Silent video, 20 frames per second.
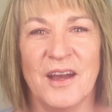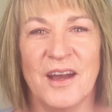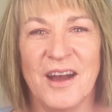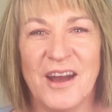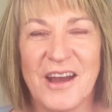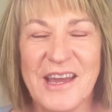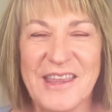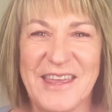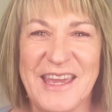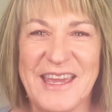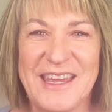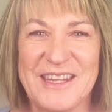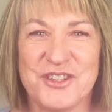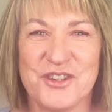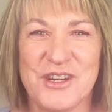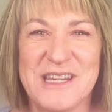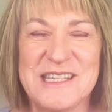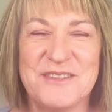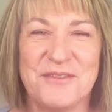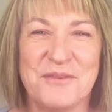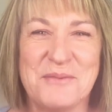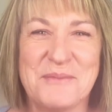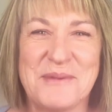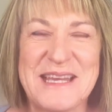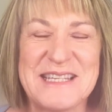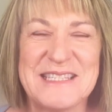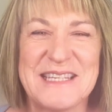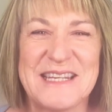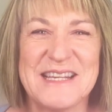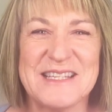Hi there, Tracy from
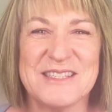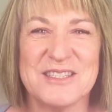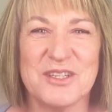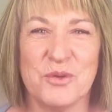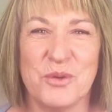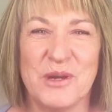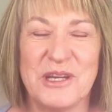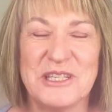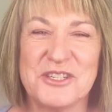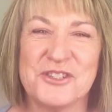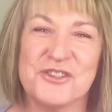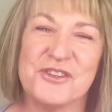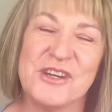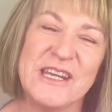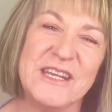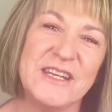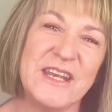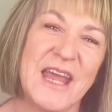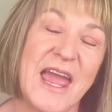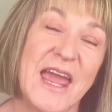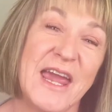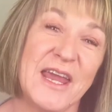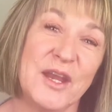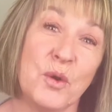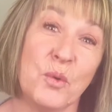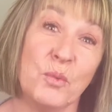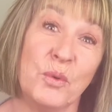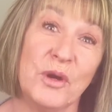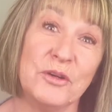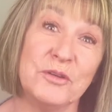Kazadan's Equestrian, and
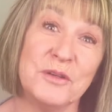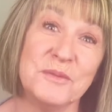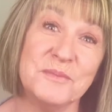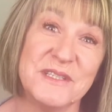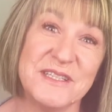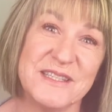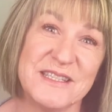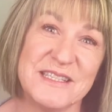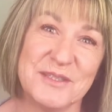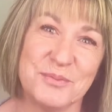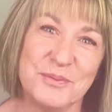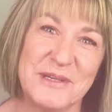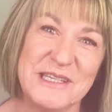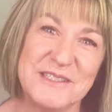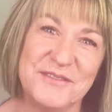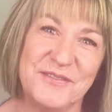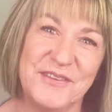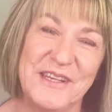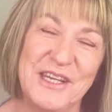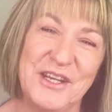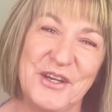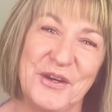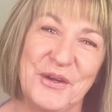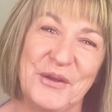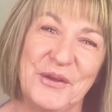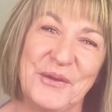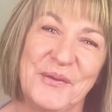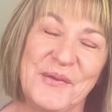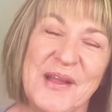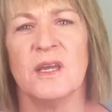welcome to this week's
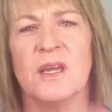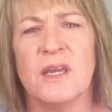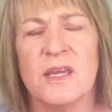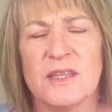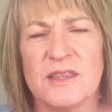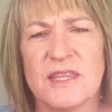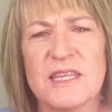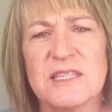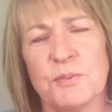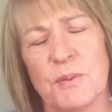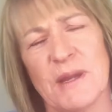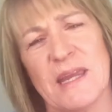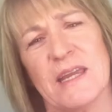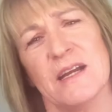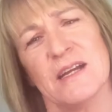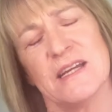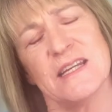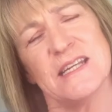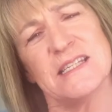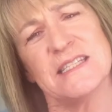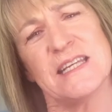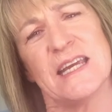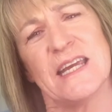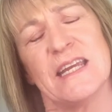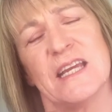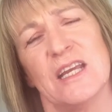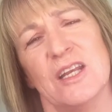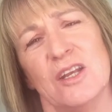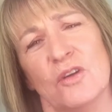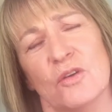video. This week I'm going to
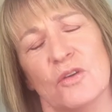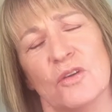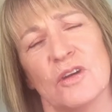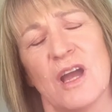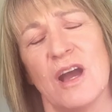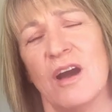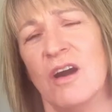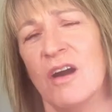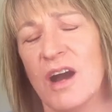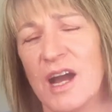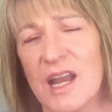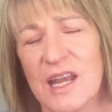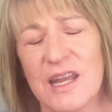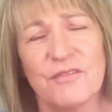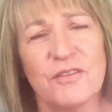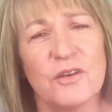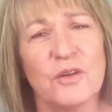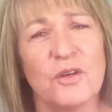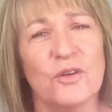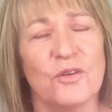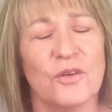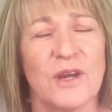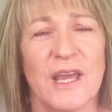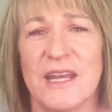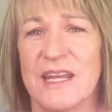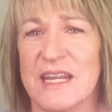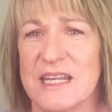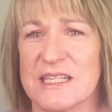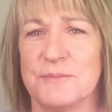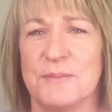take a look, a high-level look
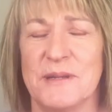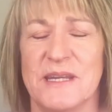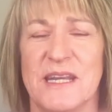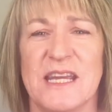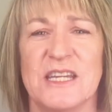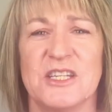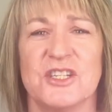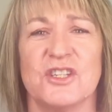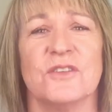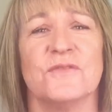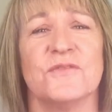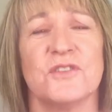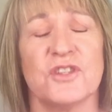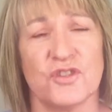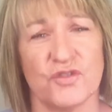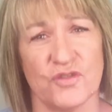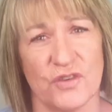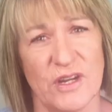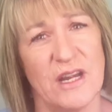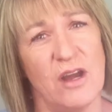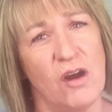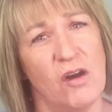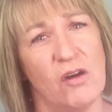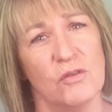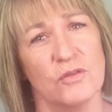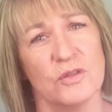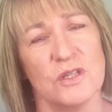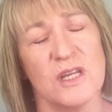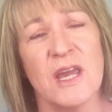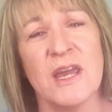and explanation of
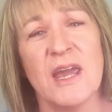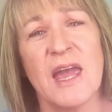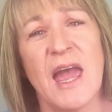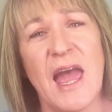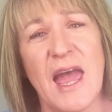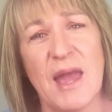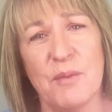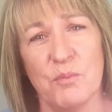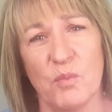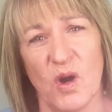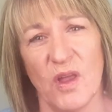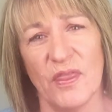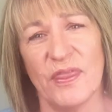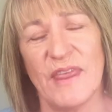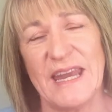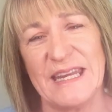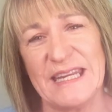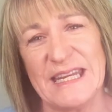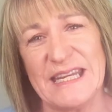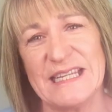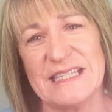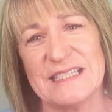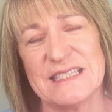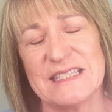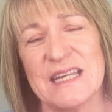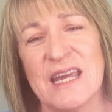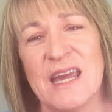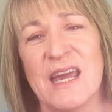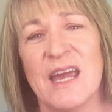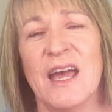Stringhalt and what that is.
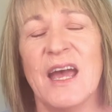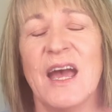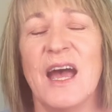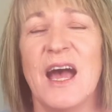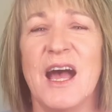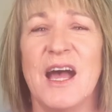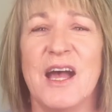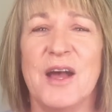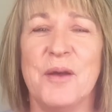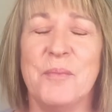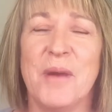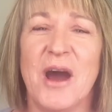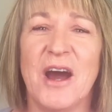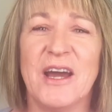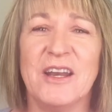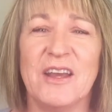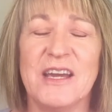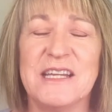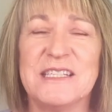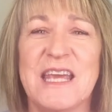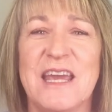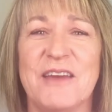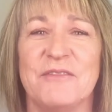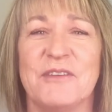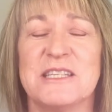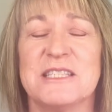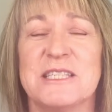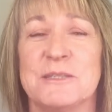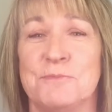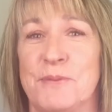I'd like to have
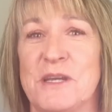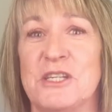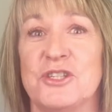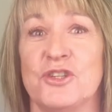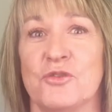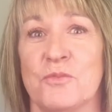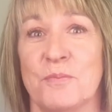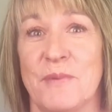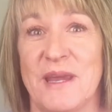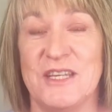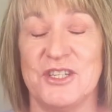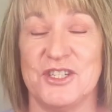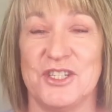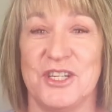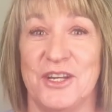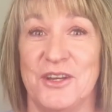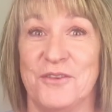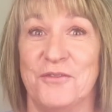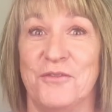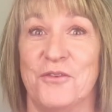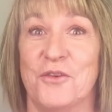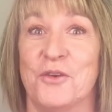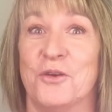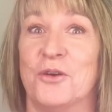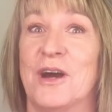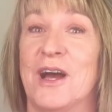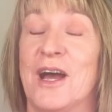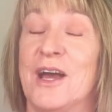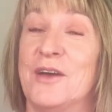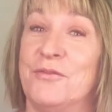a special mention
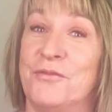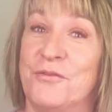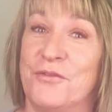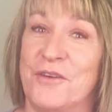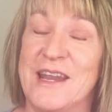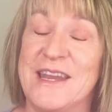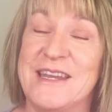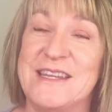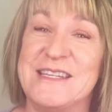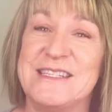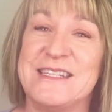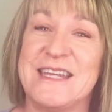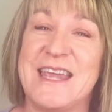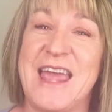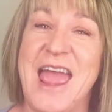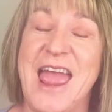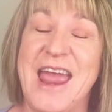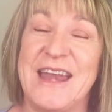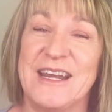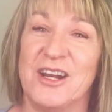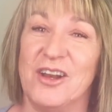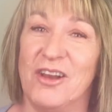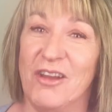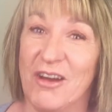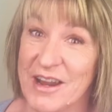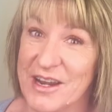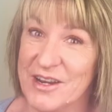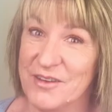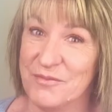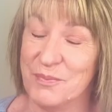for a friend and
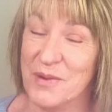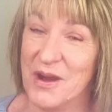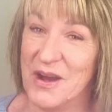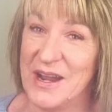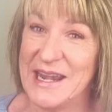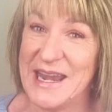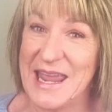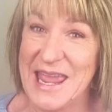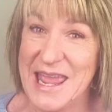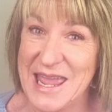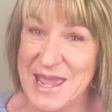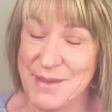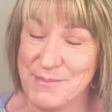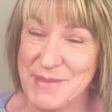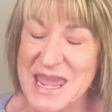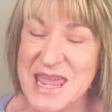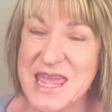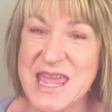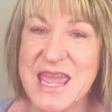client of mine, Emmy,